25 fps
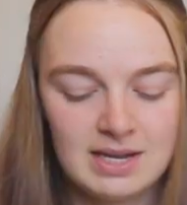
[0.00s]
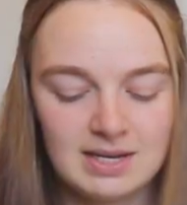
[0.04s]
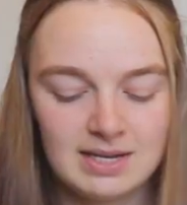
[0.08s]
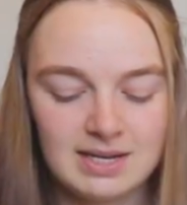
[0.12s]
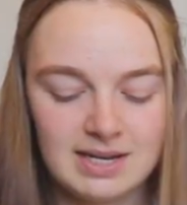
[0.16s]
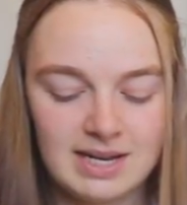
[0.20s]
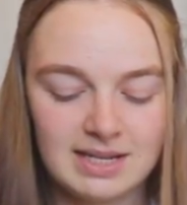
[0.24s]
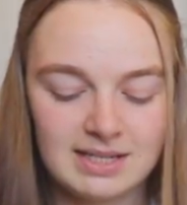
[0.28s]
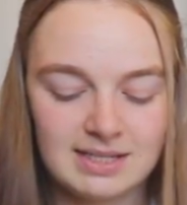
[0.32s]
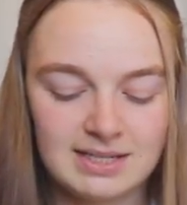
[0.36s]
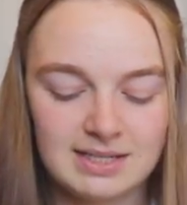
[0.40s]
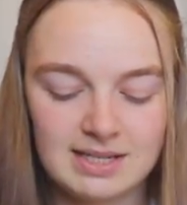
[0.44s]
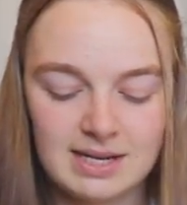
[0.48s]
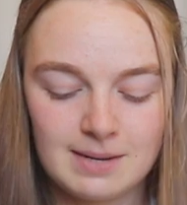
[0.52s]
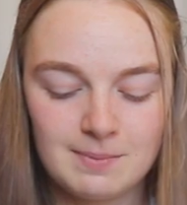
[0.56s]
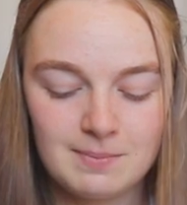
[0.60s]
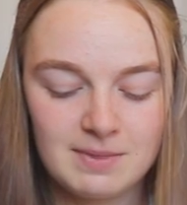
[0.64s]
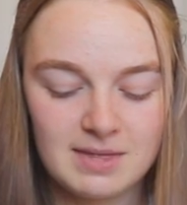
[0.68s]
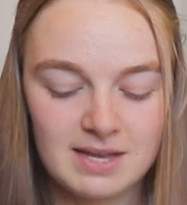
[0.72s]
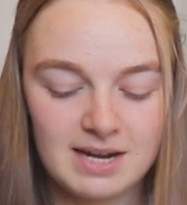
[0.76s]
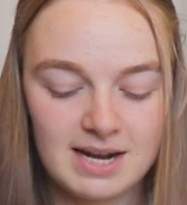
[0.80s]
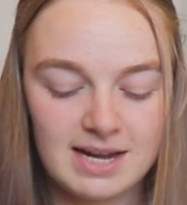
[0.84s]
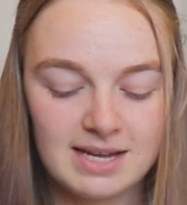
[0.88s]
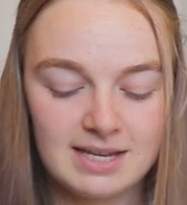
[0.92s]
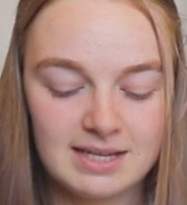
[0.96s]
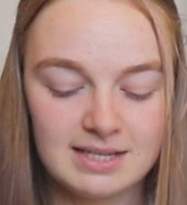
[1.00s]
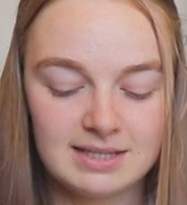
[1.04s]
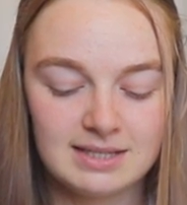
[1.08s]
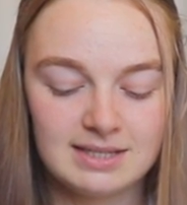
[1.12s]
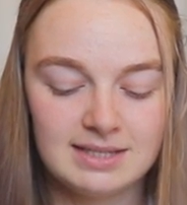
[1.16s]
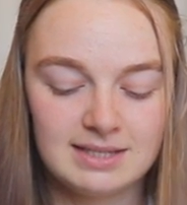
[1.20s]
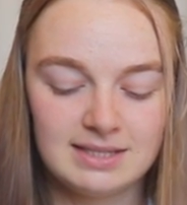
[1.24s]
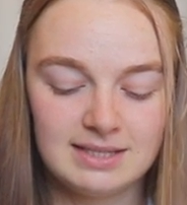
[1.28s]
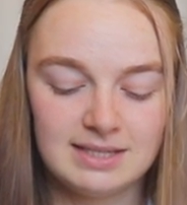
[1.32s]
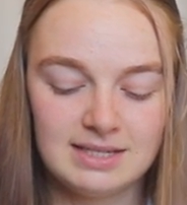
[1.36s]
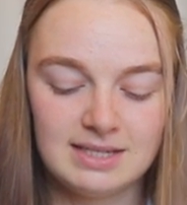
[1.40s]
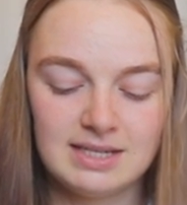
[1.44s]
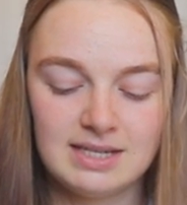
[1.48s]
Next up that I can
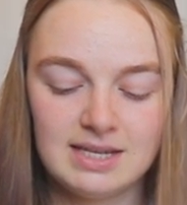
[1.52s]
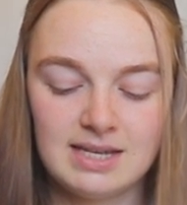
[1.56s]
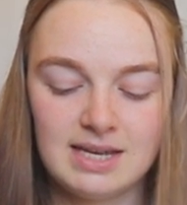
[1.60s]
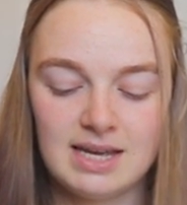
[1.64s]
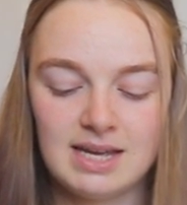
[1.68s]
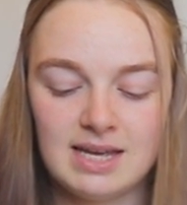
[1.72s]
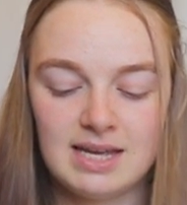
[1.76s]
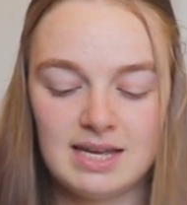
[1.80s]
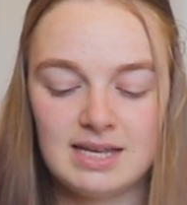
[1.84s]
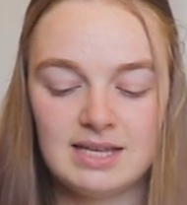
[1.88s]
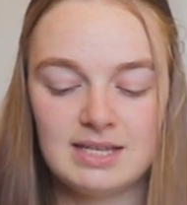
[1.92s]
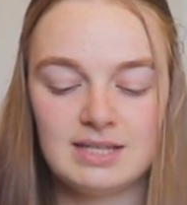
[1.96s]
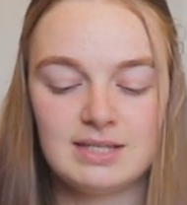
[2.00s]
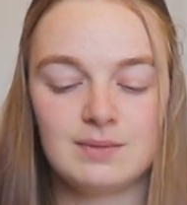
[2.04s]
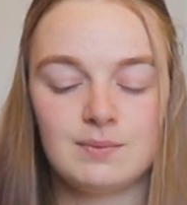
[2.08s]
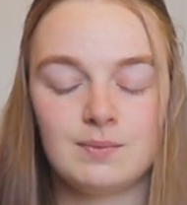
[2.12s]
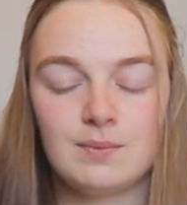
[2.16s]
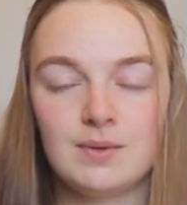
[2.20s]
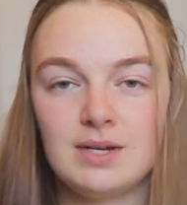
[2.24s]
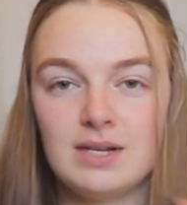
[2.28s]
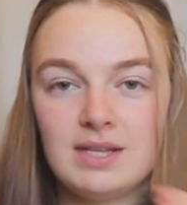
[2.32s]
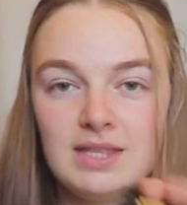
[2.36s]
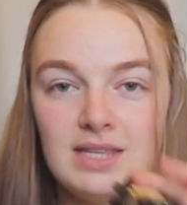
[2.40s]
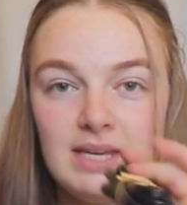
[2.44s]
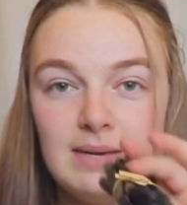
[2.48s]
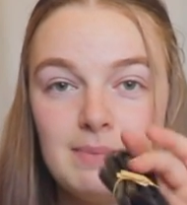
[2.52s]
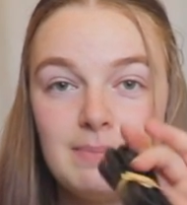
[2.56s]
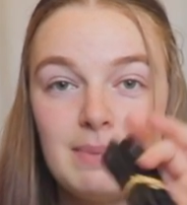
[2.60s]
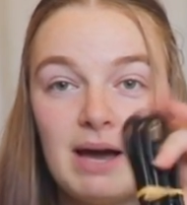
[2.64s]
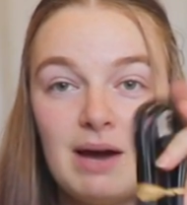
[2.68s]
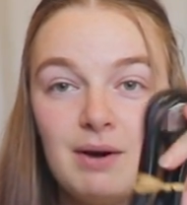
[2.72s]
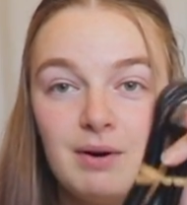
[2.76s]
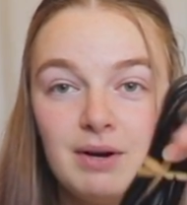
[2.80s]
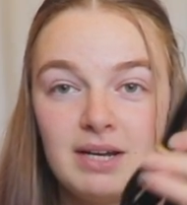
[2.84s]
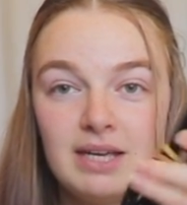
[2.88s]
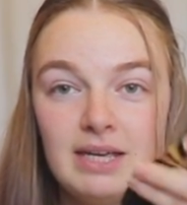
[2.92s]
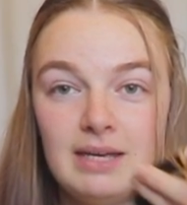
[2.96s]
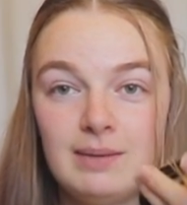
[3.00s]
see is one of the
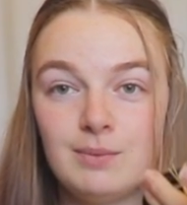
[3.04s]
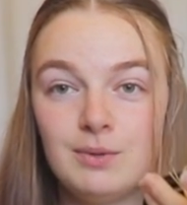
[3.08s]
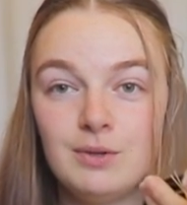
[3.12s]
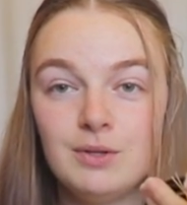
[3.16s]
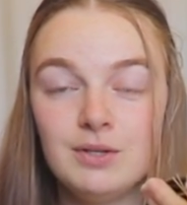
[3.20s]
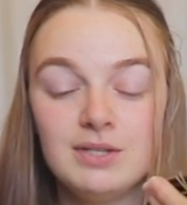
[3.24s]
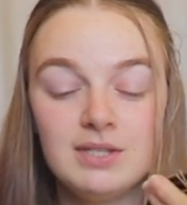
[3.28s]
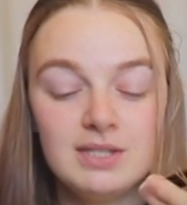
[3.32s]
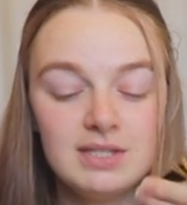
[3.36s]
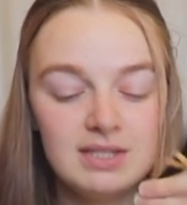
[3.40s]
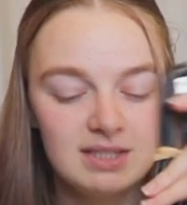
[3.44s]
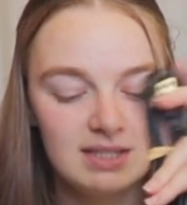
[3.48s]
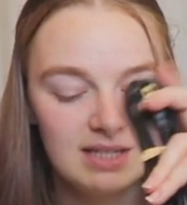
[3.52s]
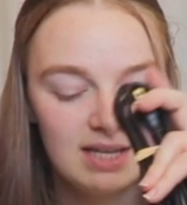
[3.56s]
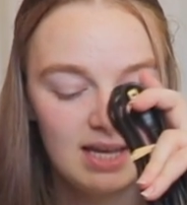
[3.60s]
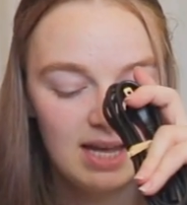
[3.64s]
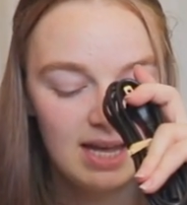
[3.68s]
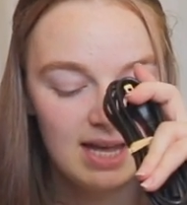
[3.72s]
power cables.